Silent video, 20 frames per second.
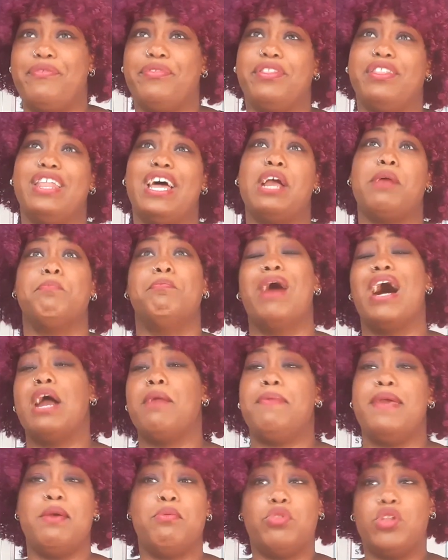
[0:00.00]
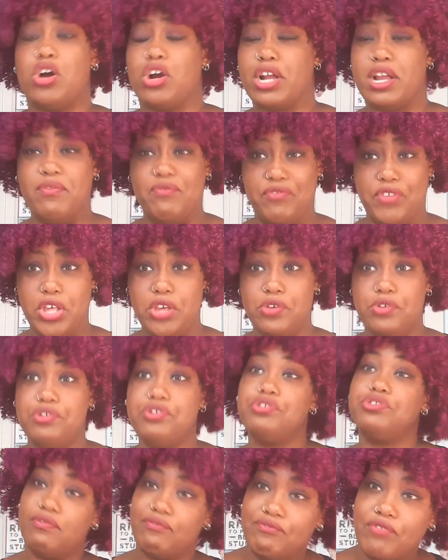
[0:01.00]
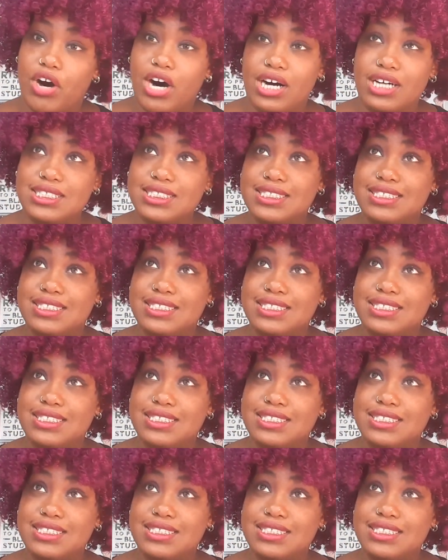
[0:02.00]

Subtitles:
Like bi people are confused, false.